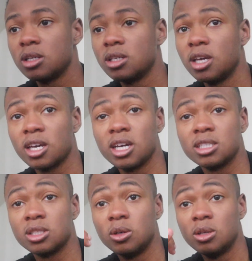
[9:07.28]
Yeah,
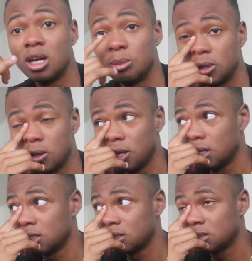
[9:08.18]
guys, so I'm gonna go
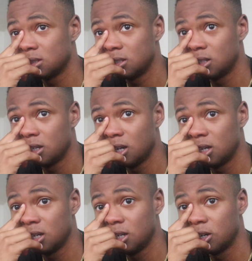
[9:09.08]
ahead and
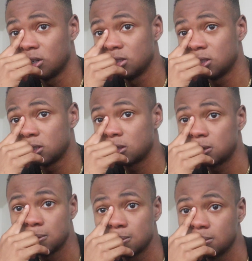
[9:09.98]
end it here and just